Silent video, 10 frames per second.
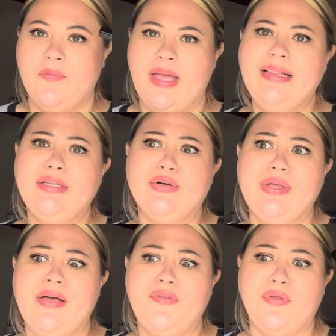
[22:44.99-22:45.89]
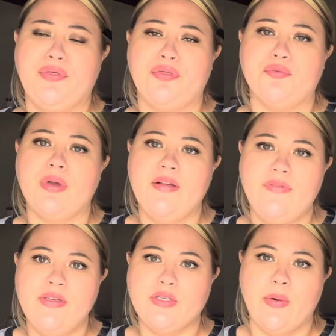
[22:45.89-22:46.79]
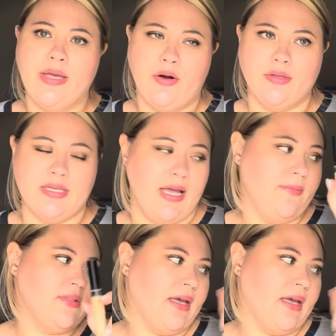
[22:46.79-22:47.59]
I literally have like three of these going at all times.